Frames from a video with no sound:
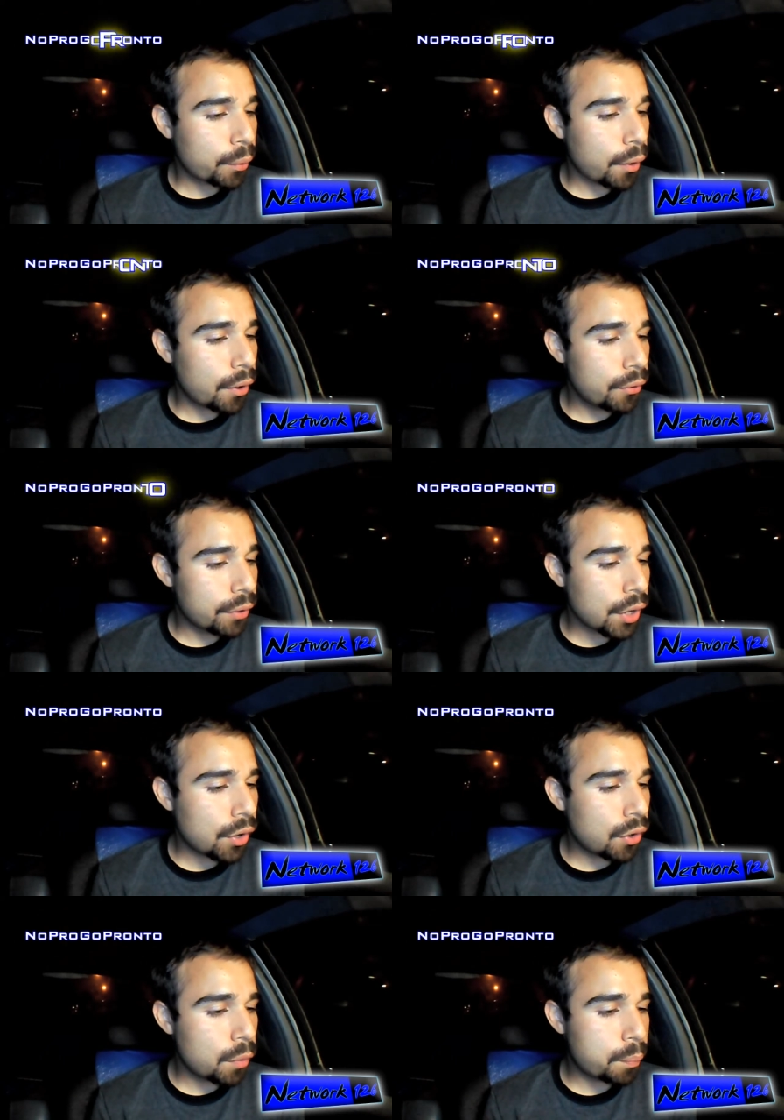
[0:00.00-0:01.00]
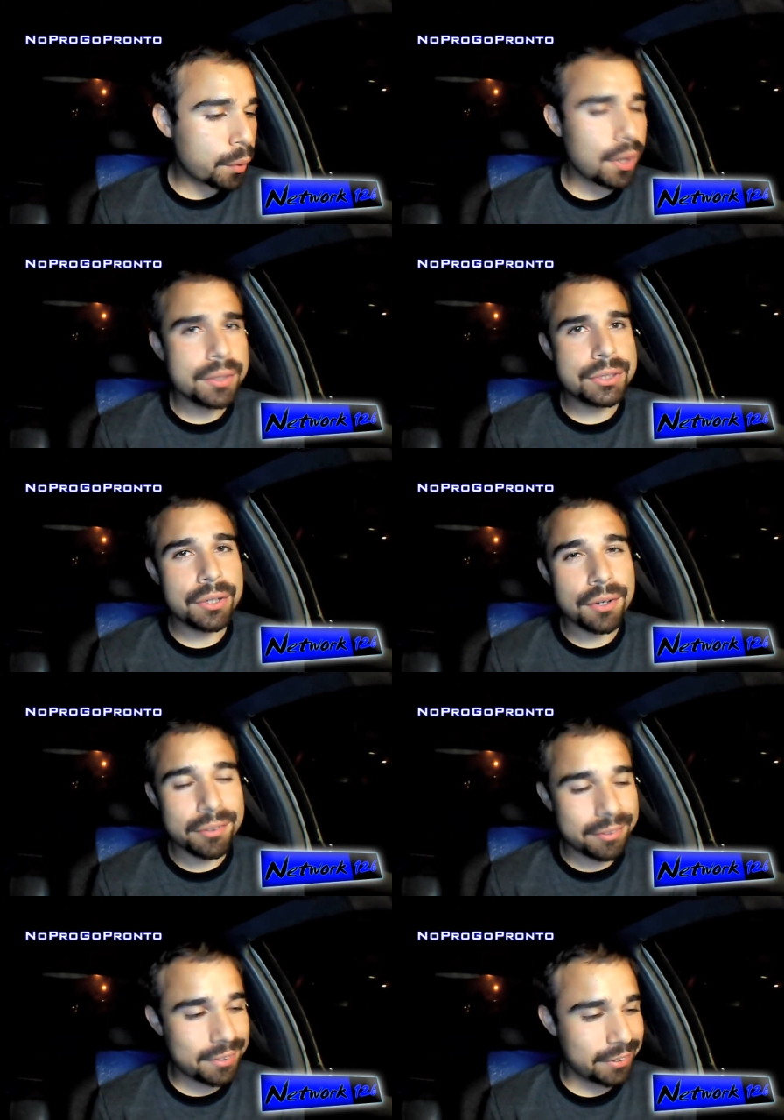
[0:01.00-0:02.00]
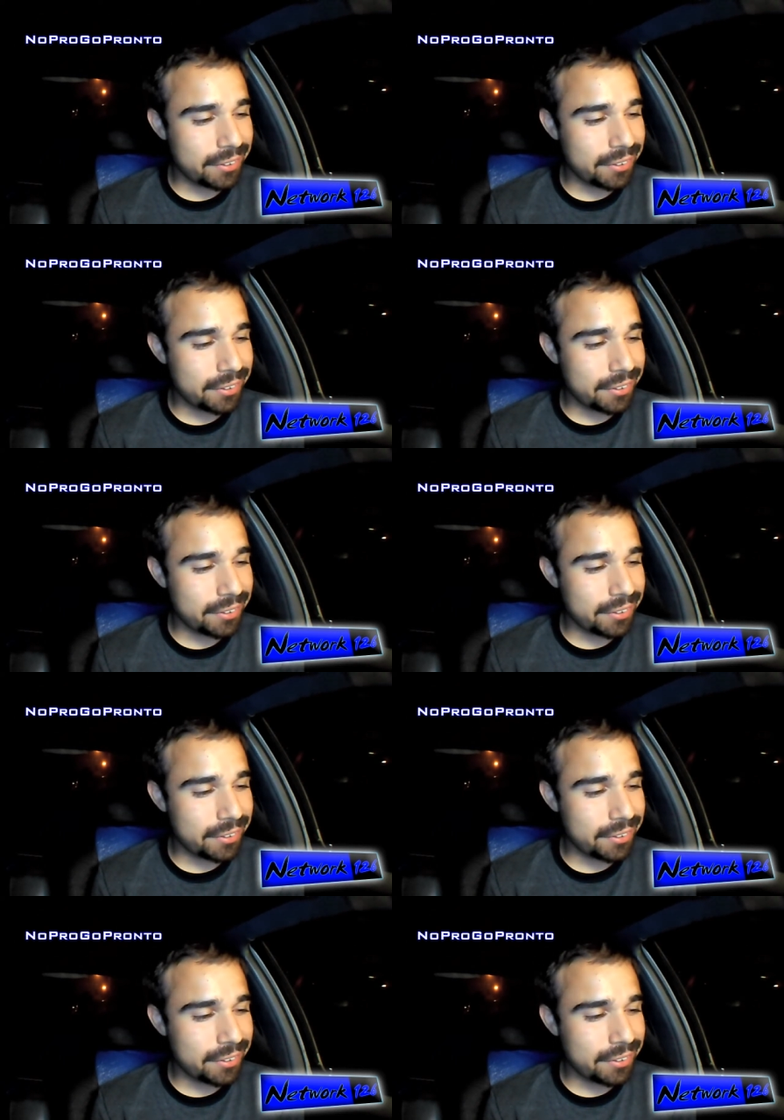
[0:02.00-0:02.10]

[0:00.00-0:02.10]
pro go pronto.